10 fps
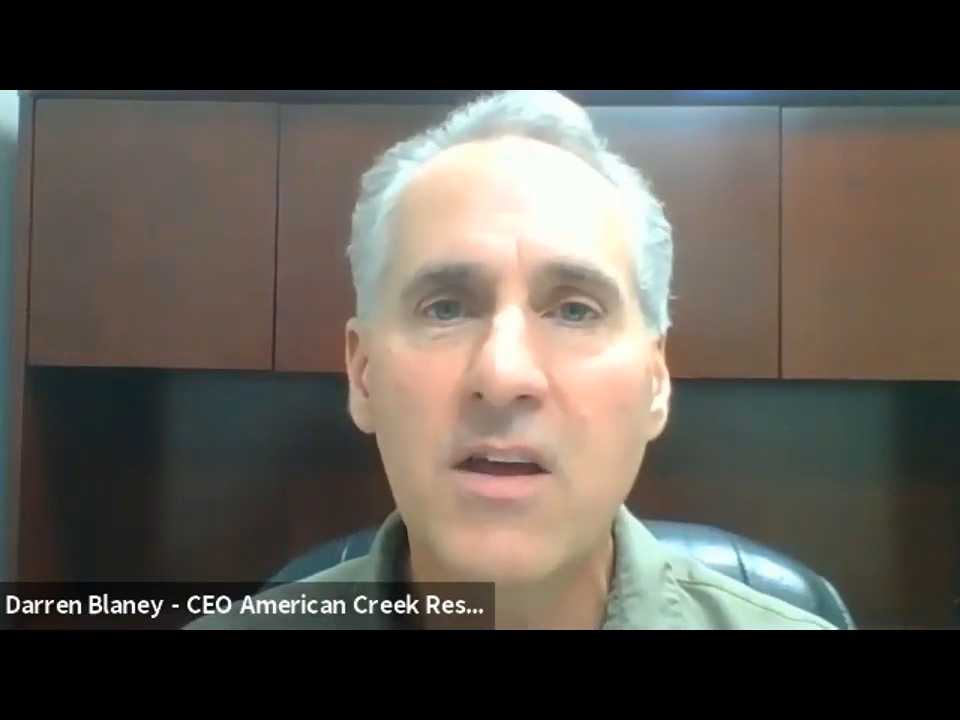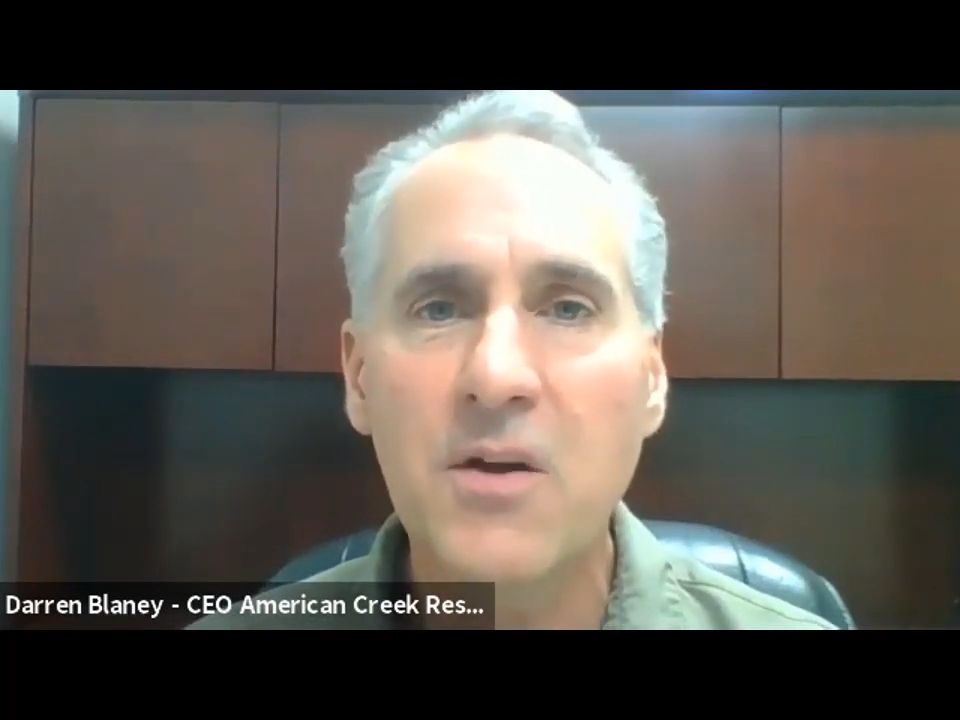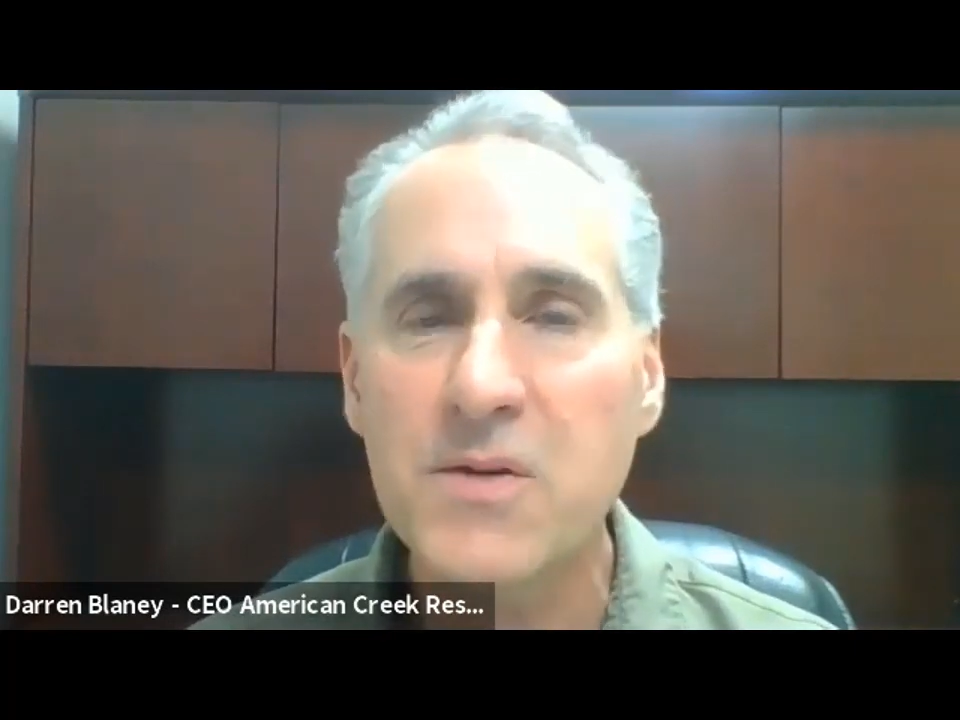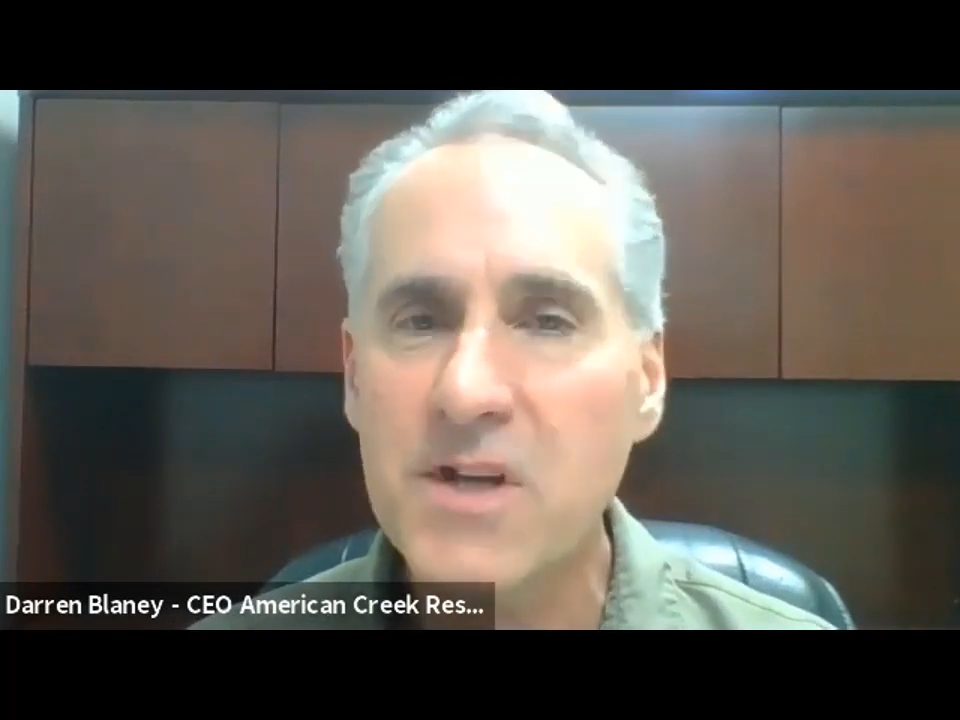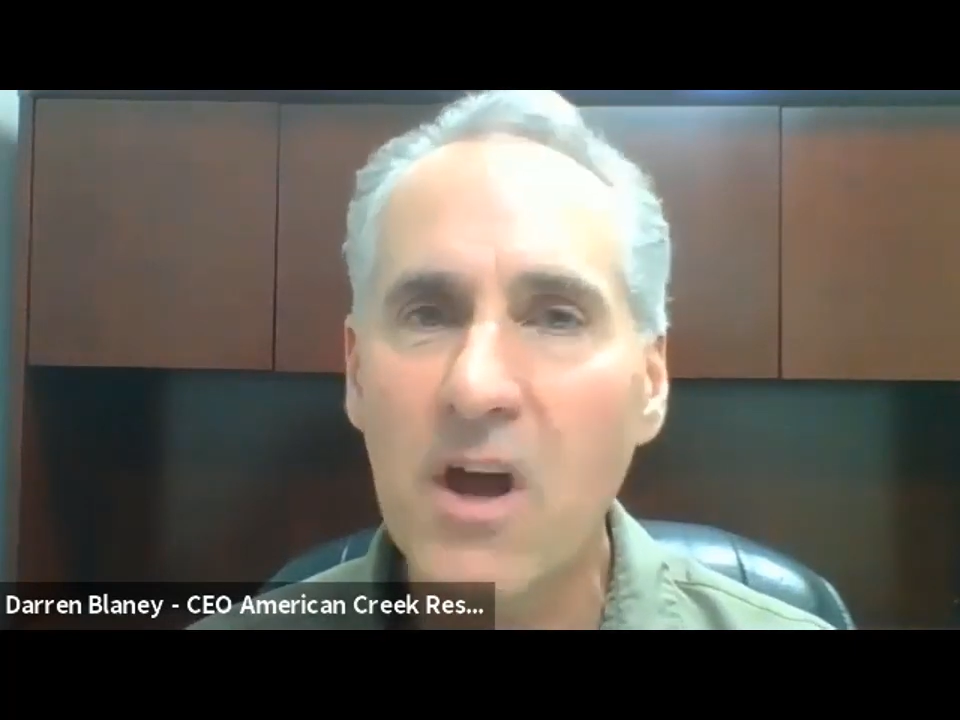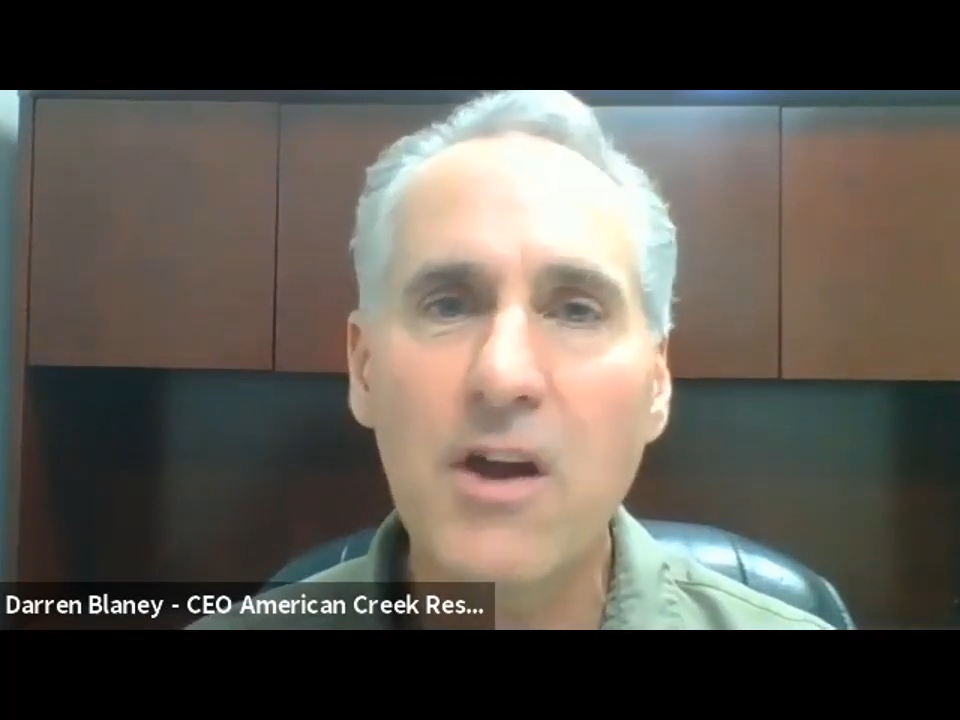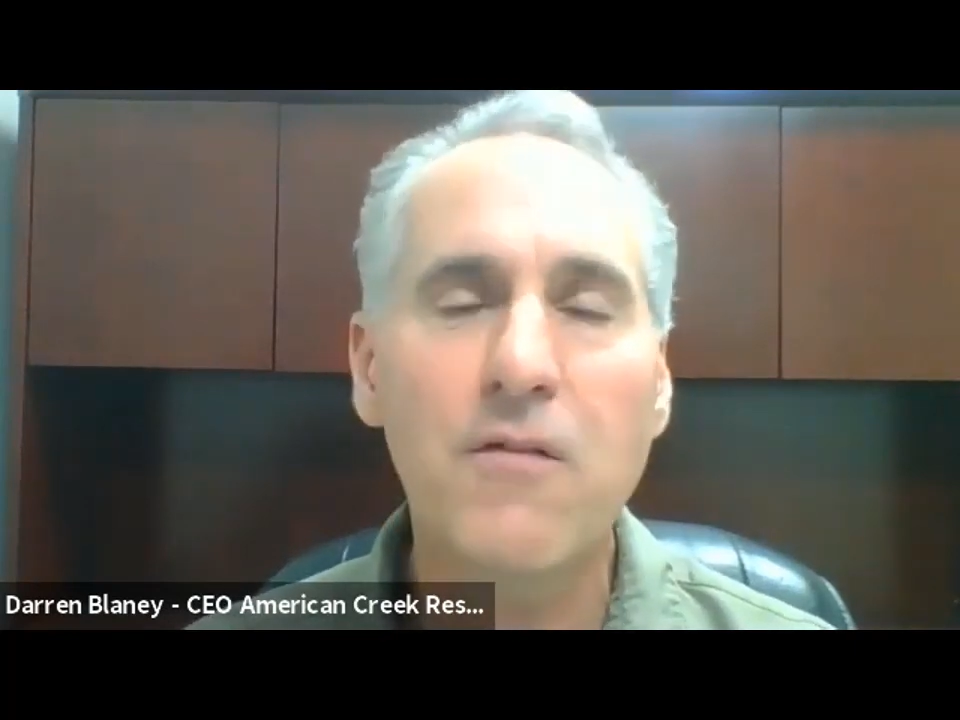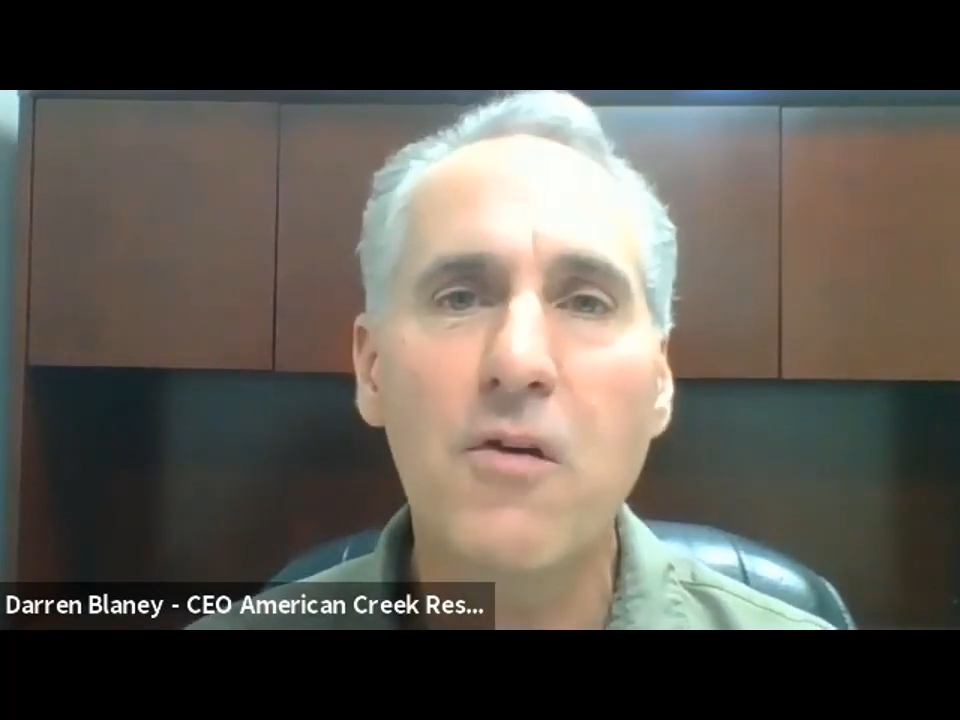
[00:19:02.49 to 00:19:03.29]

It was kind of